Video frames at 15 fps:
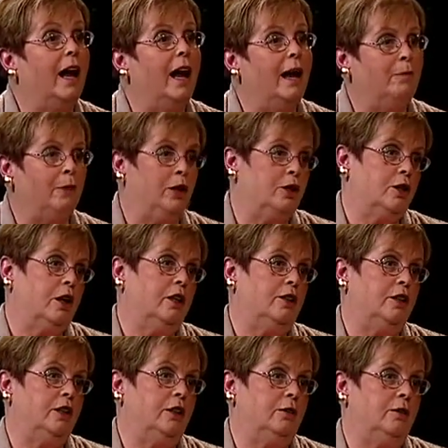I'm going to talk
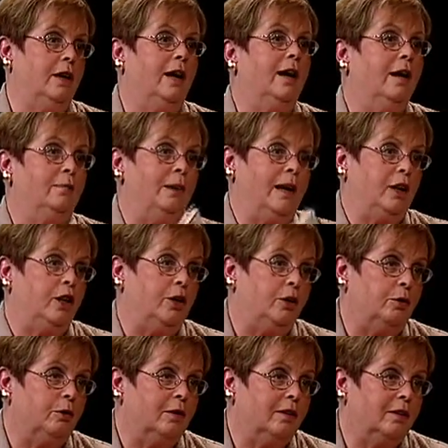to you about you